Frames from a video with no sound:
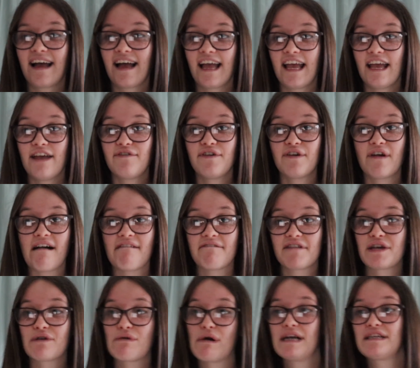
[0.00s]
If you have
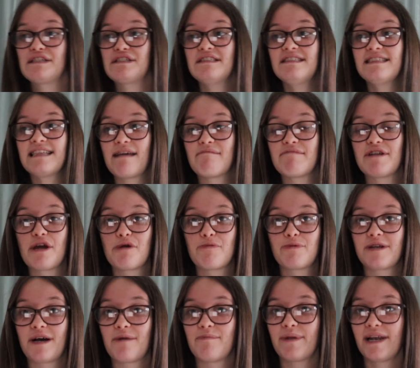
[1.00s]
any questions let me know
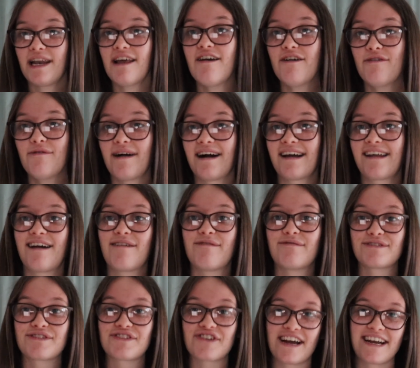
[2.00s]
down below and I
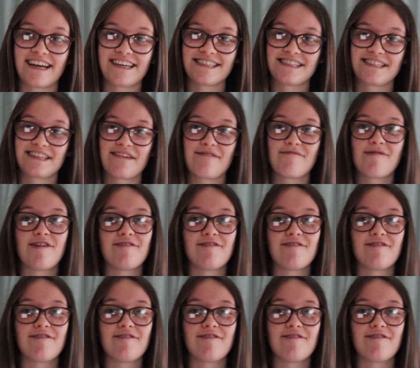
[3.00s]
will try and answer them.